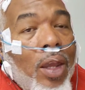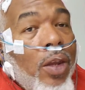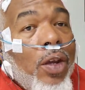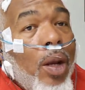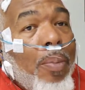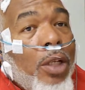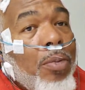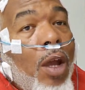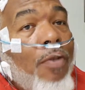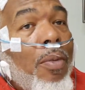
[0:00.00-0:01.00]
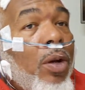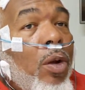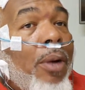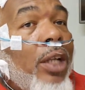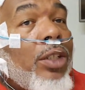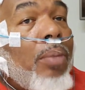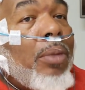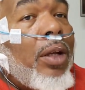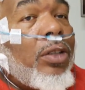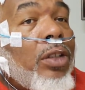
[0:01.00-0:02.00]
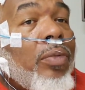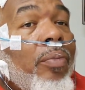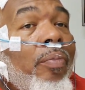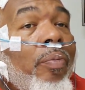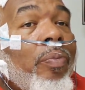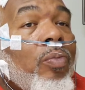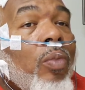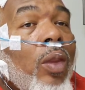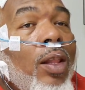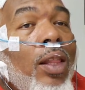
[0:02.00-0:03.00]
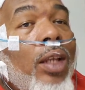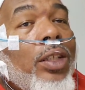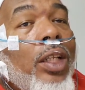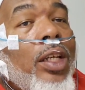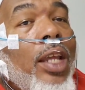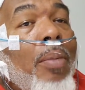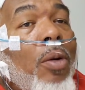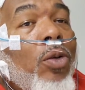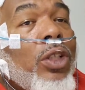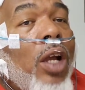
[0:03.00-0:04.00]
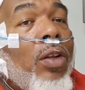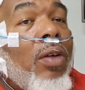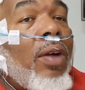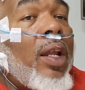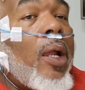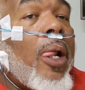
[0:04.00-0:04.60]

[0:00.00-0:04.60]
you're going to piss me off. I'm going to go buy something else. Let us see the damn motorcycle already.